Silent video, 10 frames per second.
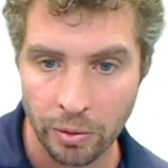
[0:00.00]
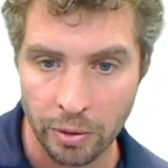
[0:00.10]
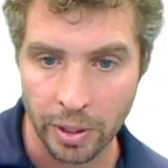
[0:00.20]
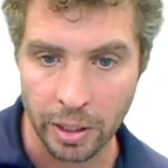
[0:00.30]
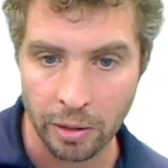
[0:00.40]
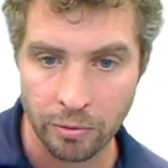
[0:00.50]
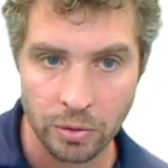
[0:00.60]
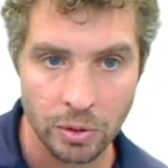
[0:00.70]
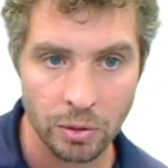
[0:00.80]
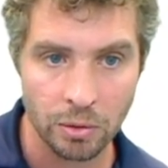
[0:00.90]
negative
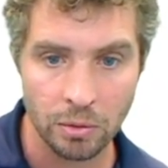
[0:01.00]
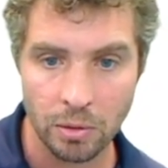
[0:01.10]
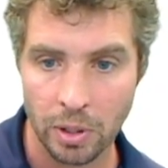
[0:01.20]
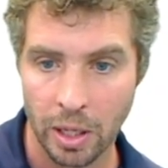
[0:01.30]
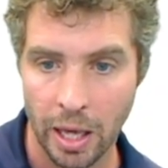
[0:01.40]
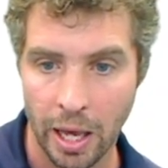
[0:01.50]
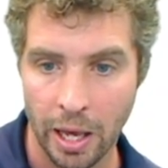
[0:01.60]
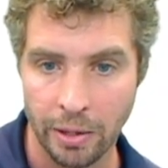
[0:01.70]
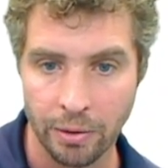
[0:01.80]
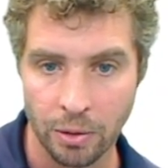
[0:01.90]
2,
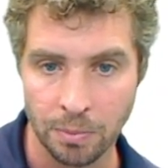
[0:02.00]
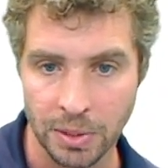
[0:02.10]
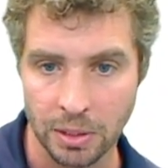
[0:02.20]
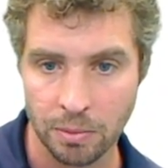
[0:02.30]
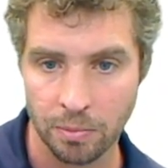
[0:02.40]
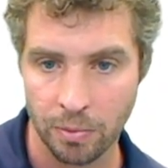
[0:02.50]
and oopsies,